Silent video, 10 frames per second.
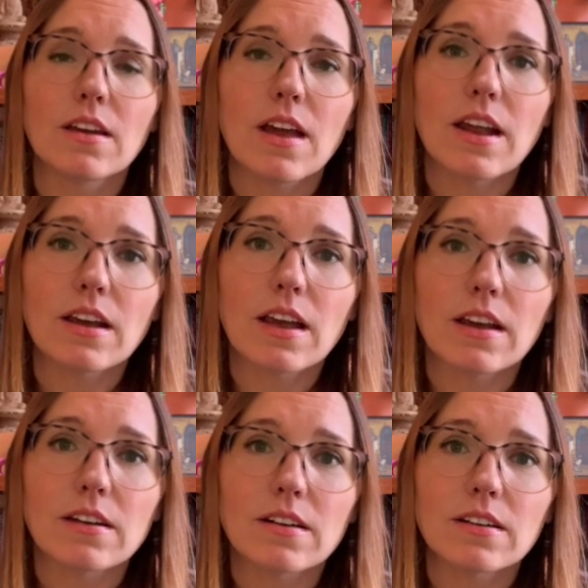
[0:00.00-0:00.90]
And
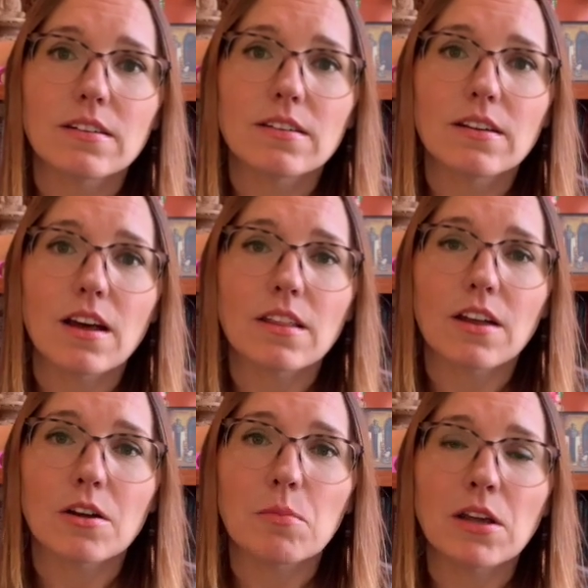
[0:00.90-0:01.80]
again, I thought
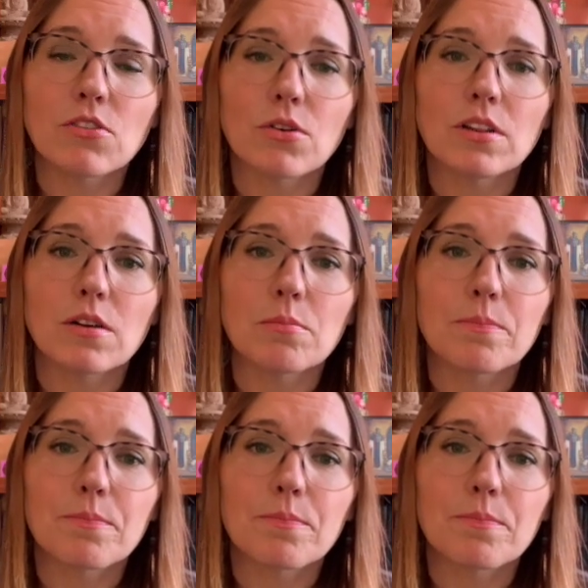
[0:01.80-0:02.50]
I might join them.